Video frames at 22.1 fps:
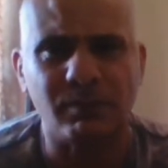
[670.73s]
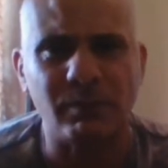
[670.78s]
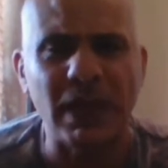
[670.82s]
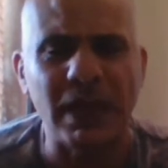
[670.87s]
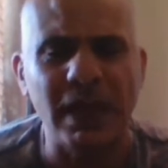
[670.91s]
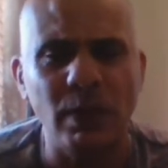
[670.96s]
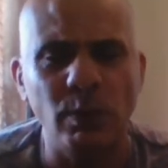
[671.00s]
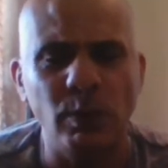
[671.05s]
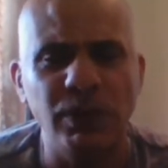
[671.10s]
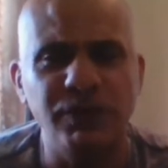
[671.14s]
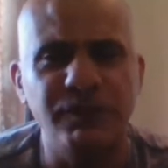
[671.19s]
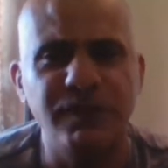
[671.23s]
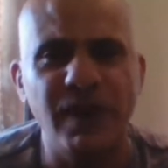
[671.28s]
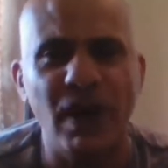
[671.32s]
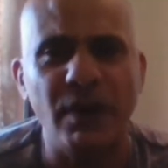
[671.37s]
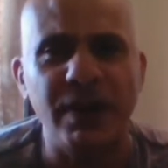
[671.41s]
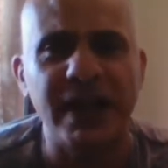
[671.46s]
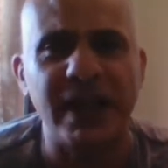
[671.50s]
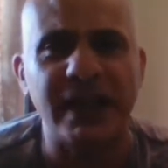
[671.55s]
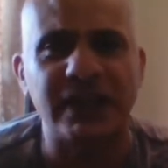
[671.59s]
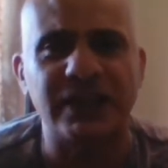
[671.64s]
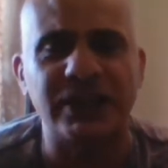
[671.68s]
it was
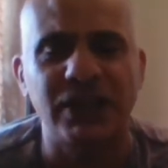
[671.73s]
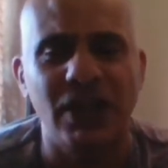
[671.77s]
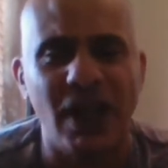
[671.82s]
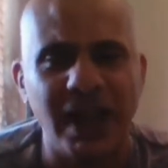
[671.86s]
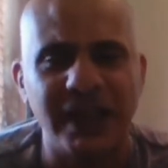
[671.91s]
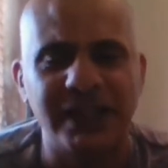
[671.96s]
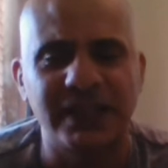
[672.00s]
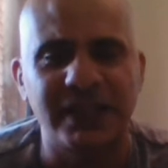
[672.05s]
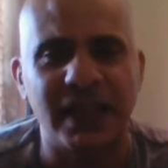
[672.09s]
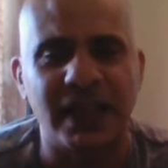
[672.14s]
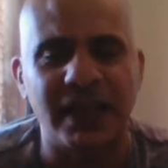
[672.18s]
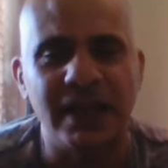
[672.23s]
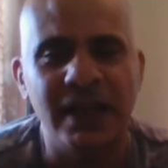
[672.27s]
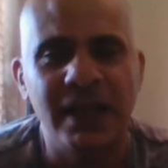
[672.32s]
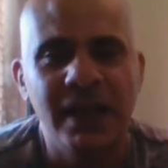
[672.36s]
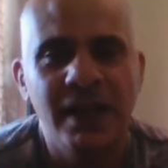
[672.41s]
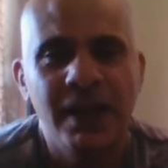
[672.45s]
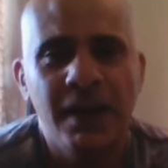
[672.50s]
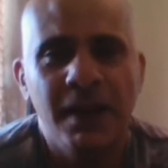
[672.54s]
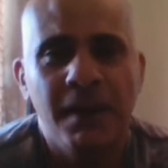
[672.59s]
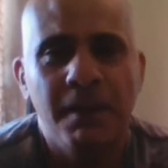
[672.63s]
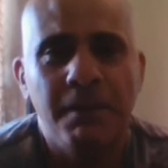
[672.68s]
very exciting.
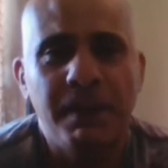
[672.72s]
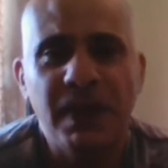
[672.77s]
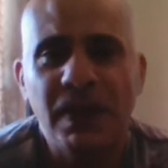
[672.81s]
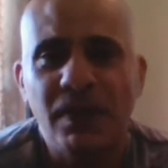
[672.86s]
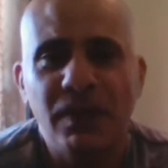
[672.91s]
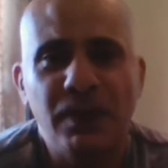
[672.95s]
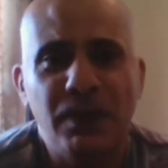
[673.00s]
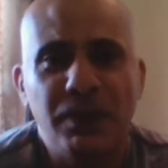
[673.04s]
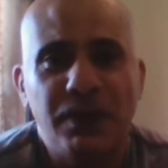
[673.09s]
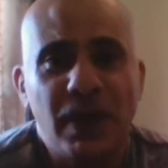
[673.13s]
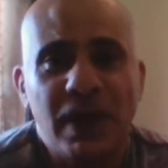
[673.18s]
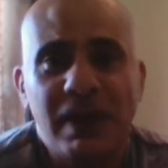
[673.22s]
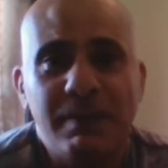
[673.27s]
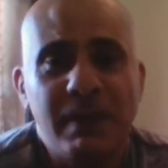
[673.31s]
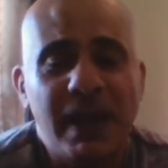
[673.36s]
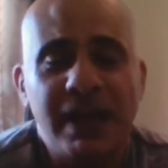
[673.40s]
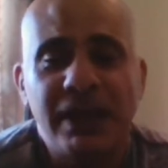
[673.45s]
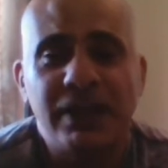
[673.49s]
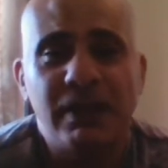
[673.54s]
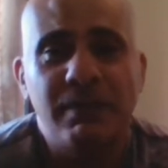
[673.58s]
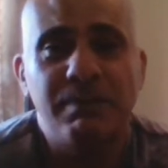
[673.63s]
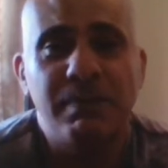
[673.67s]
But they
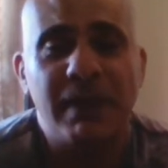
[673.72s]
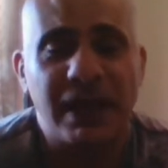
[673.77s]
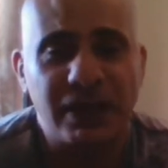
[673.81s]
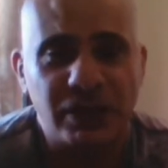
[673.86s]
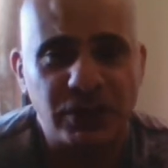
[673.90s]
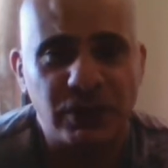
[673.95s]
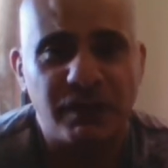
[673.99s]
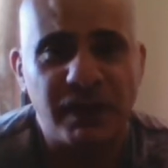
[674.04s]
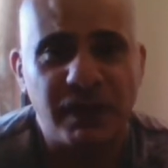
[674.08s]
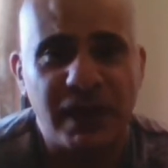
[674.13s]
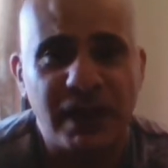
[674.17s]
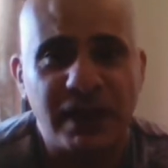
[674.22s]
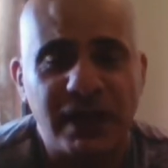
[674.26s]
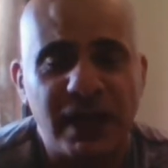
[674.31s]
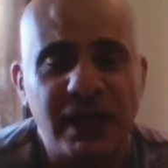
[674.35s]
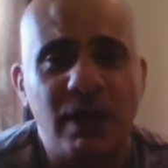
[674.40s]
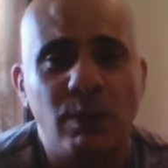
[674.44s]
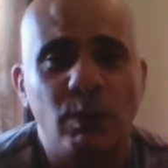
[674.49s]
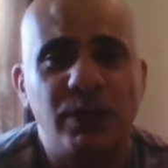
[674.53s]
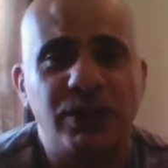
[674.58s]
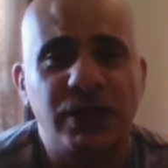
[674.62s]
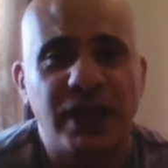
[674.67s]
made a mess of it. Then
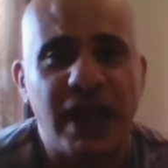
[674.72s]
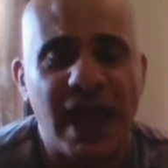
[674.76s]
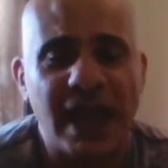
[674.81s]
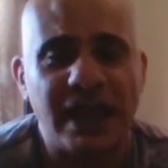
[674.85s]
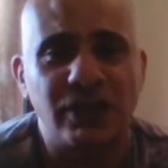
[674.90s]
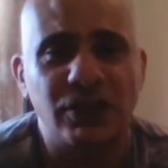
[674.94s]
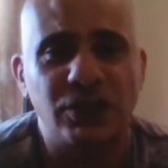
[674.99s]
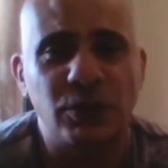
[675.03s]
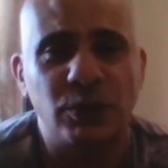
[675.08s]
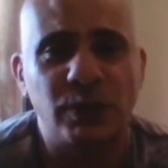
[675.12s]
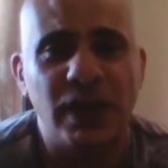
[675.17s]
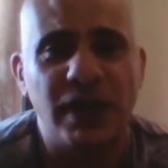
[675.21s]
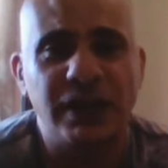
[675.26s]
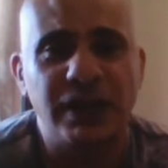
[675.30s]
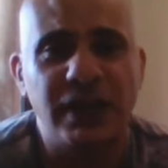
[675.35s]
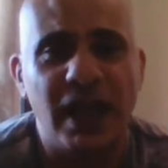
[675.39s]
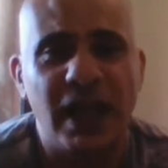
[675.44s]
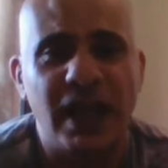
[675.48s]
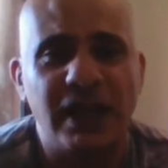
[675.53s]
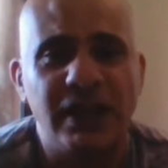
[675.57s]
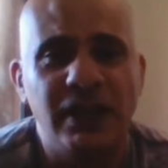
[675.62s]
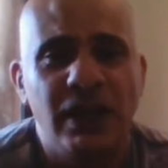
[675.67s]
it was cancelled. And
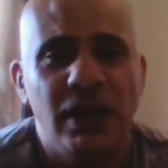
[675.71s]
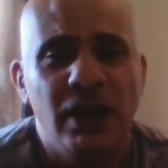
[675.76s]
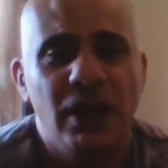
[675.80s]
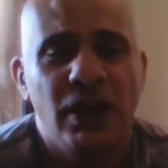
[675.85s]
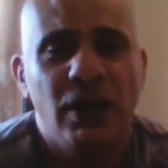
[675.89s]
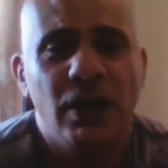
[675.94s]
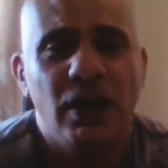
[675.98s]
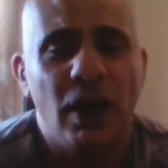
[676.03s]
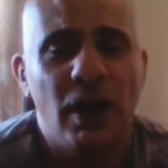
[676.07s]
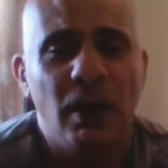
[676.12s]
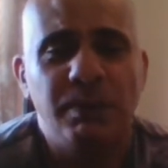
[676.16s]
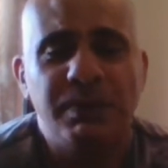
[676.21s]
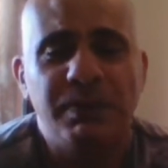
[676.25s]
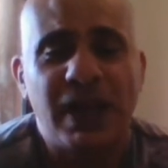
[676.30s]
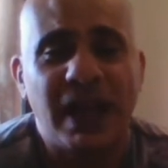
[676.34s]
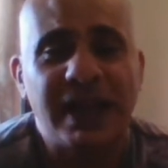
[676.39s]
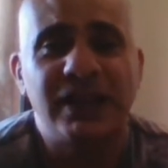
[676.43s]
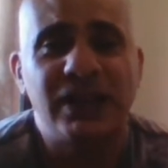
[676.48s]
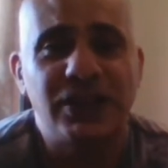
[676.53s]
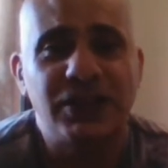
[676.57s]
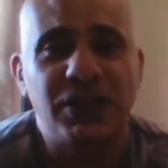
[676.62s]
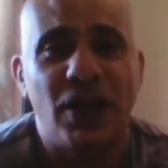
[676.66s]
then
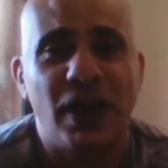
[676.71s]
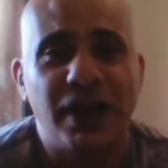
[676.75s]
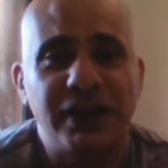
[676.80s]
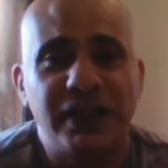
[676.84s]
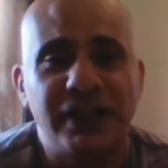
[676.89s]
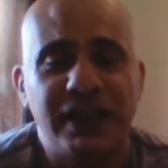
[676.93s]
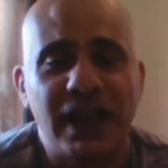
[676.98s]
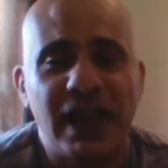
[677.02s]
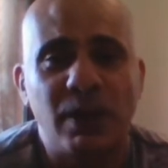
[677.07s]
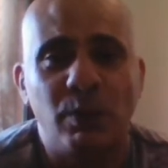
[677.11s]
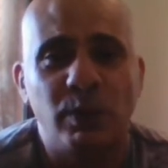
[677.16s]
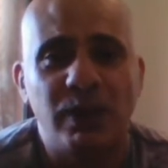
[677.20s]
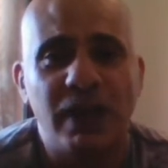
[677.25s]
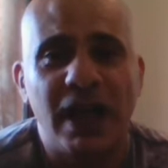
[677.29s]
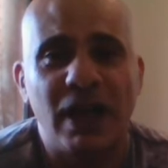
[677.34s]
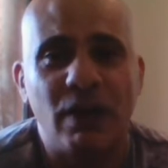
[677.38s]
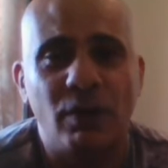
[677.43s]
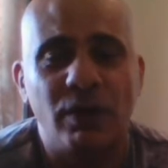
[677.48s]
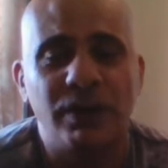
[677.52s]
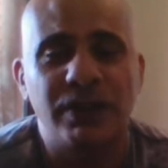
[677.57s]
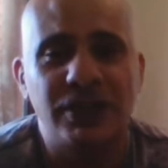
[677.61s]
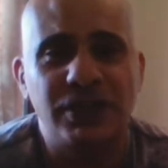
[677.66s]
they decided that it would air on the